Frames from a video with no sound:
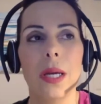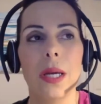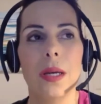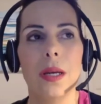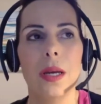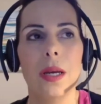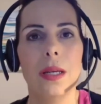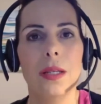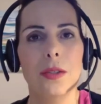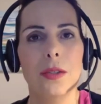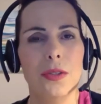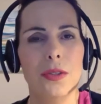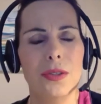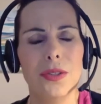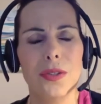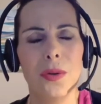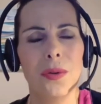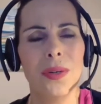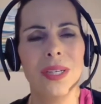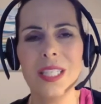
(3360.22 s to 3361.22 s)
You
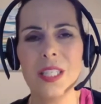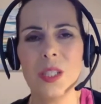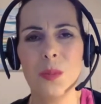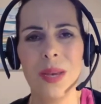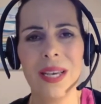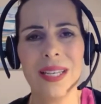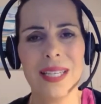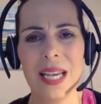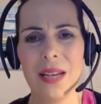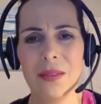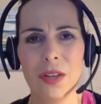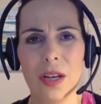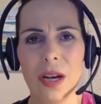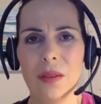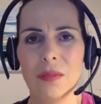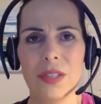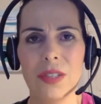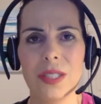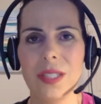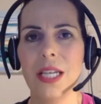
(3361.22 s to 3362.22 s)
don't expect to have a
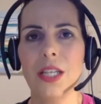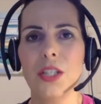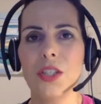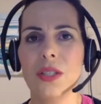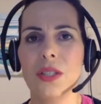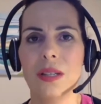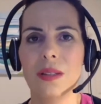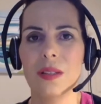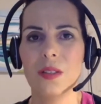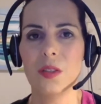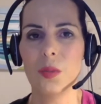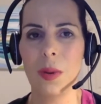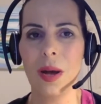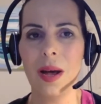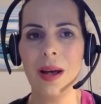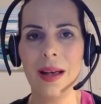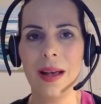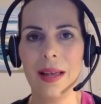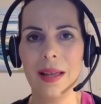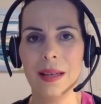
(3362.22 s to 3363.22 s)
conversation on the spot.